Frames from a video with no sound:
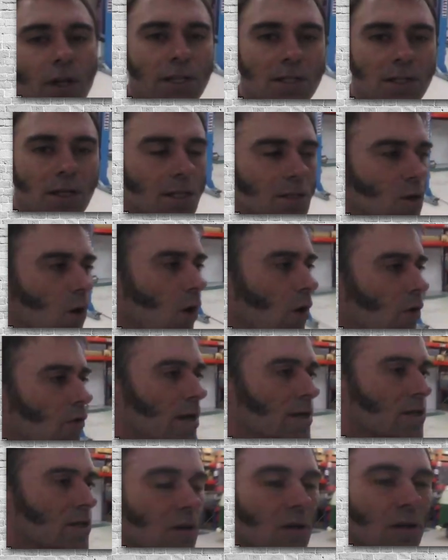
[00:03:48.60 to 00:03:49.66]
That. It's all
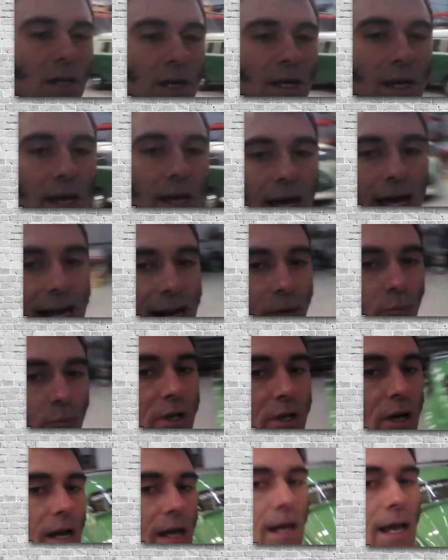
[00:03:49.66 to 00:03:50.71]
original. And then we
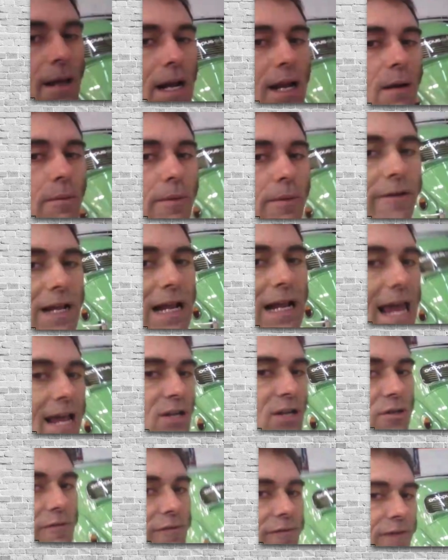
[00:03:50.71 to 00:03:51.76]
got a, a, little bit of
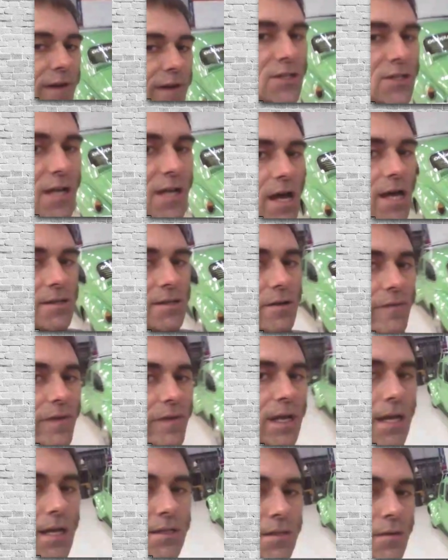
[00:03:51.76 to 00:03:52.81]
collection of finished cars over
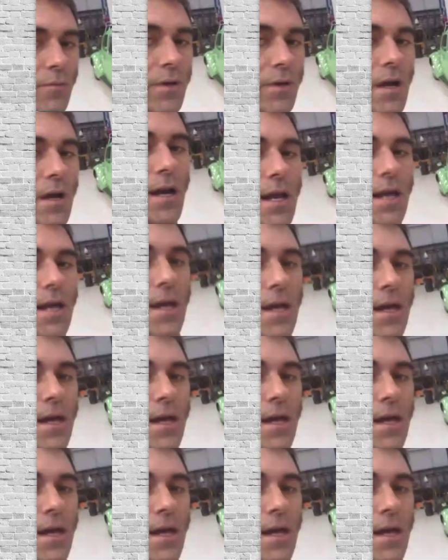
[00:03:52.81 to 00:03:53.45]
here. So we got.